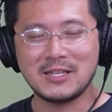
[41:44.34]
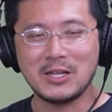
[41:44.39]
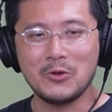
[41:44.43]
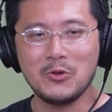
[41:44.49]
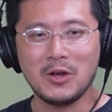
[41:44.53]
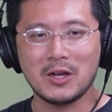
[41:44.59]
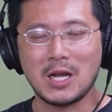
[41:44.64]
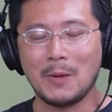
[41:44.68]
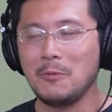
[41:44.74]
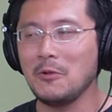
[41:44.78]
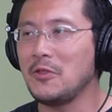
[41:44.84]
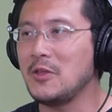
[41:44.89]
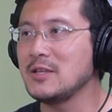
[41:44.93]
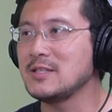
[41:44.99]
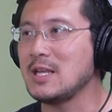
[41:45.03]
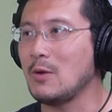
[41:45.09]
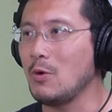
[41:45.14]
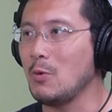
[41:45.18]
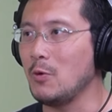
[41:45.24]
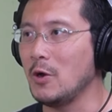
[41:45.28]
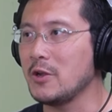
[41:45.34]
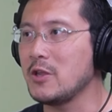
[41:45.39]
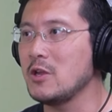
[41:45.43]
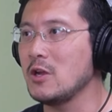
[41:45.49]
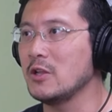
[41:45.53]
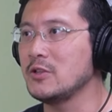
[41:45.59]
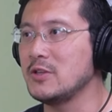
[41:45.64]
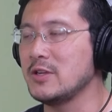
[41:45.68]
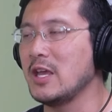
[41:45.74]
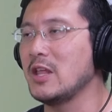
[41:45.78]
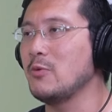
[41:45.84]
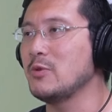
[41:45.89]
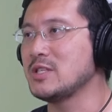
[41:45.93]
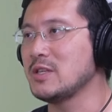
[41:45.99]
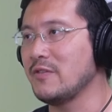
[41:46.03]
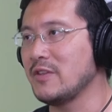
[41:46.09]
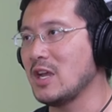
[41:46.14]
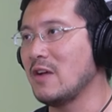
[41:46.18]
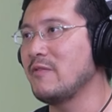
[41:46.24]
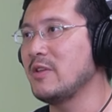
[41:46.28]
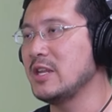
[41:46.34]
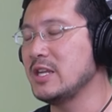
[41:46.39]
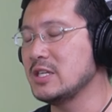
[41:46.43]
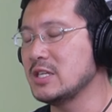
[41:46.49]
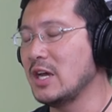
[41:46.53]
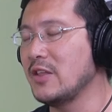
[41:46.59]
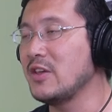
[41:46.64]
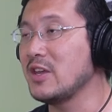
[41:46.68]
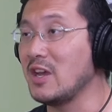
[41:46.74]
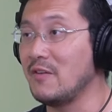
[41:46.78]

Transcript: I can tell you a couple of things that we're working on together with some of the government,